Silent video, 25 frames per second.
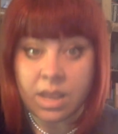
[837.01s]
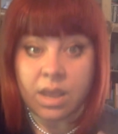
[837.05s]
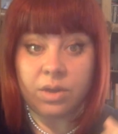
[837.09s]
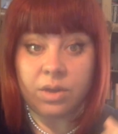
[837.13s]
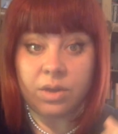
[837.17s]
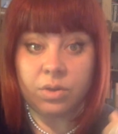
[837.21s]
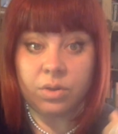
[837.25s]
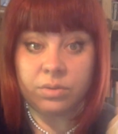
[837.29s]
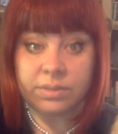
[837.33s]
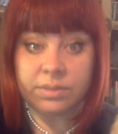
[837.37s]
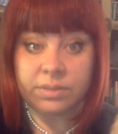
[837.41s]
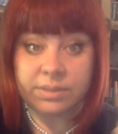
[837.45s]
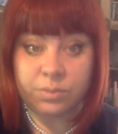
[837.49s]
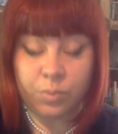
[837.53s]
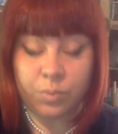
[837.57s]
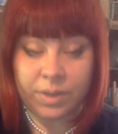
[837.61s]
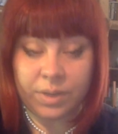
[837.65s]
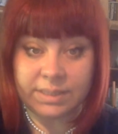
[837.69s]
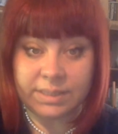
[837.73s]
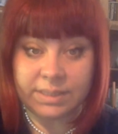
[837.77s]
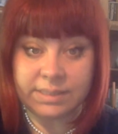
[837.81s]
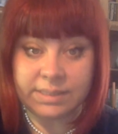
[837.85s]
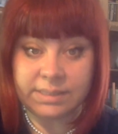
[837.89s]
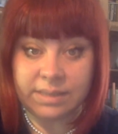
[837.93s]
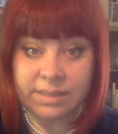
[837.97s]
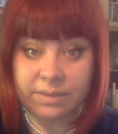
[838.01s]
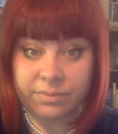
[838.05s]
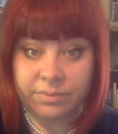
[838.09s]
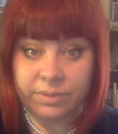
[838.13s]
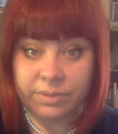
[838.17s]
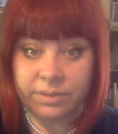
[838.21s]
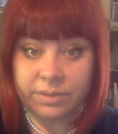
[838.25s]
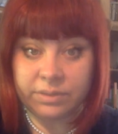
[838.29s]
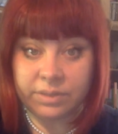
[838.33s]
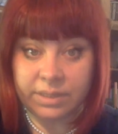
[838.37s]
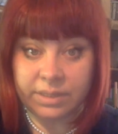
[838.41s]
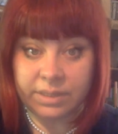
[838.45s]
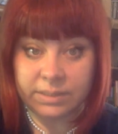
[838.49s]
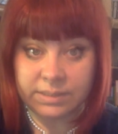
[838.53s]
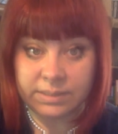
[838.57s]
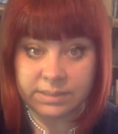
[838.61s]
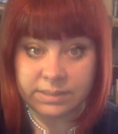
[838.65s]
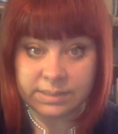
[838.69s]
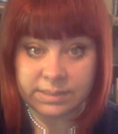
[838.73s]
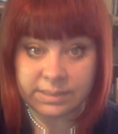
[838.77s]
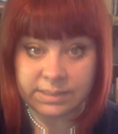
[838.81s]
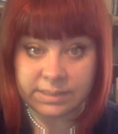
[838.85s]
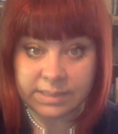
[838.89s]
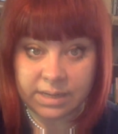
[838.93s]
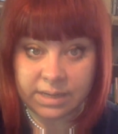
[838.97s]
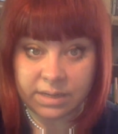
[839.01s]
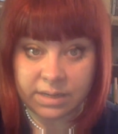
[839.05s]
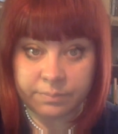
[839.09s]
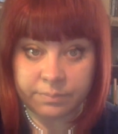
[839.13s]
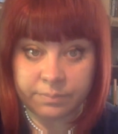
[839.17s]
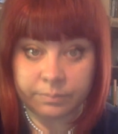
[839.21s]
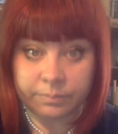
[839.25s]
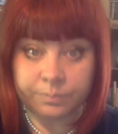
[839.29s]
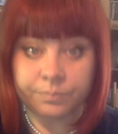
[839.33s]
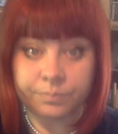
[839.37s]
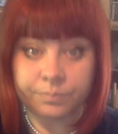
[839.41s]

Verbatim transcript: and on the 27th, it is the star